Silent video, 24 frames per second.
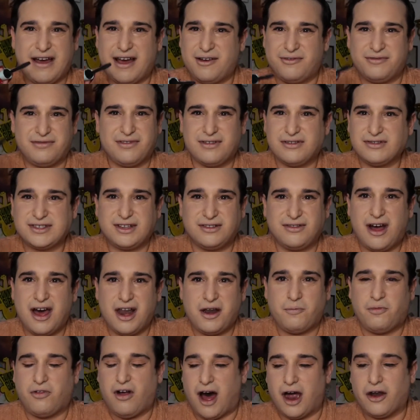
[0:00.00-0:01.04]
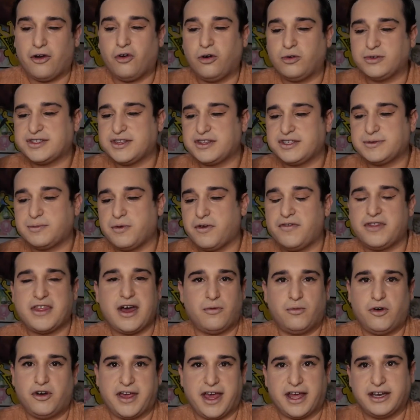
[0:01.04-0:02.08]
there's a lot of plot holes in this movie
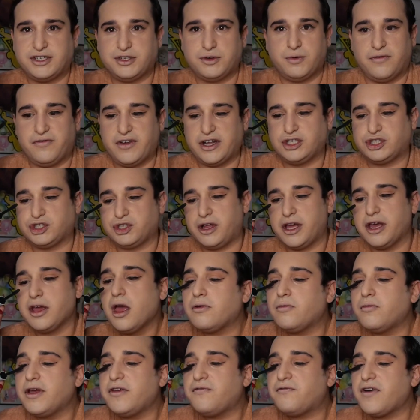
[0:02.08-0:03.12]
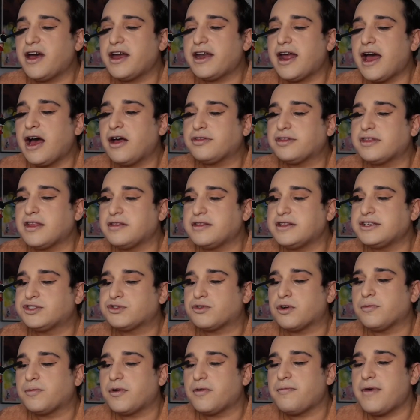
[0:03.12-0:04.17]
that we'll get to eventually. We find out that this
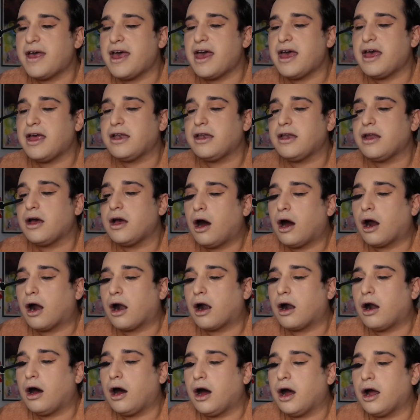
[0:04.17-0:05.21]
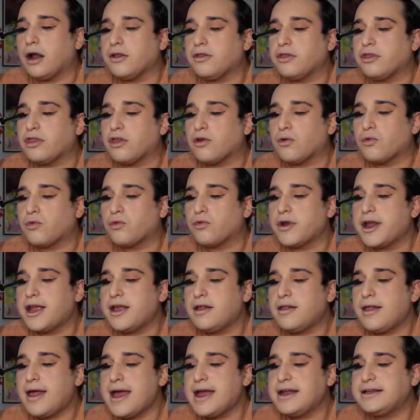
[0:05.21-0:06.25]
group of men are on the
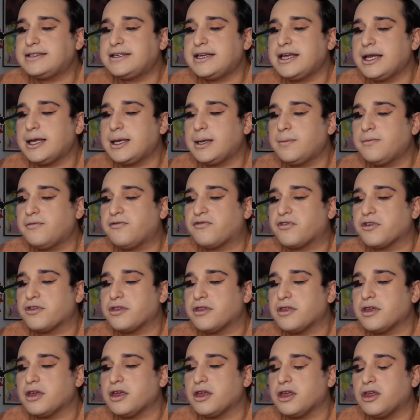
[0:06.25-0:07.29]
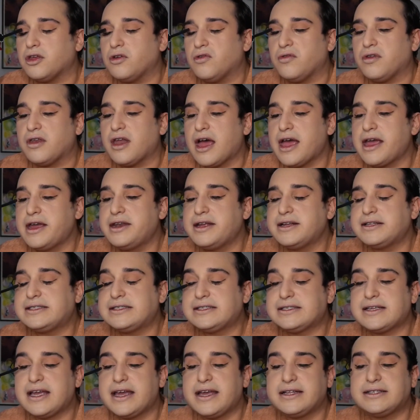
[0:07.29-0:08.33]
relay team for the United
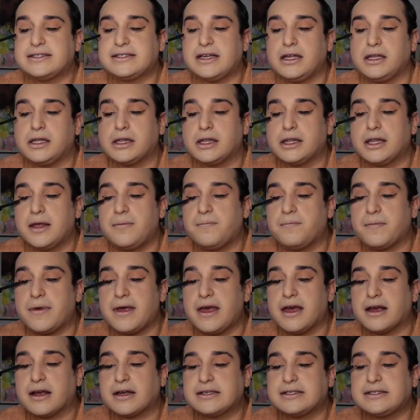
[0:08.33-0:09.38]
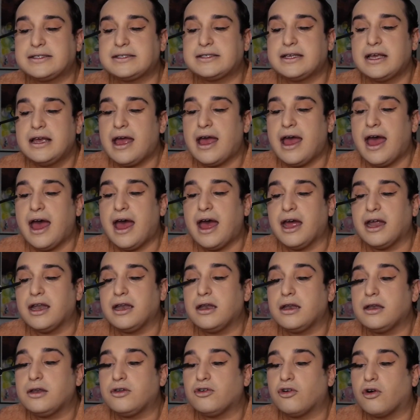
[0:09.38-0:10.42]
States Olympics,
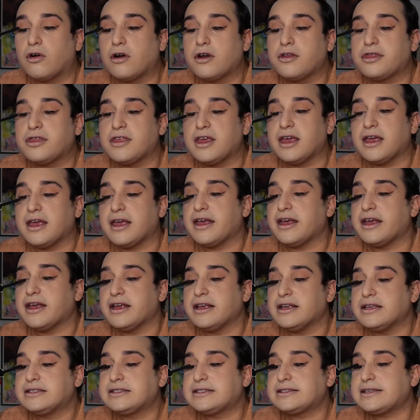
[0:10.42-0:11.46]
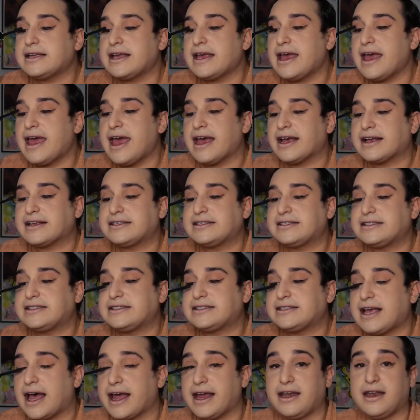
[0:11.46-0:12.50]
and Dorothy is
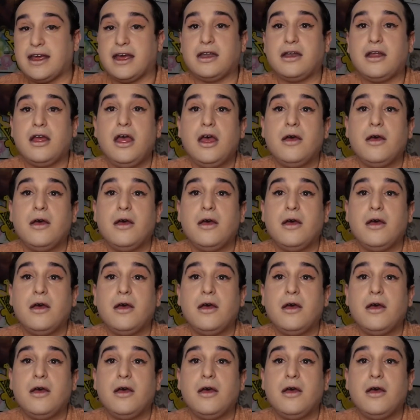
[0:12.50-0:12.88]
excited.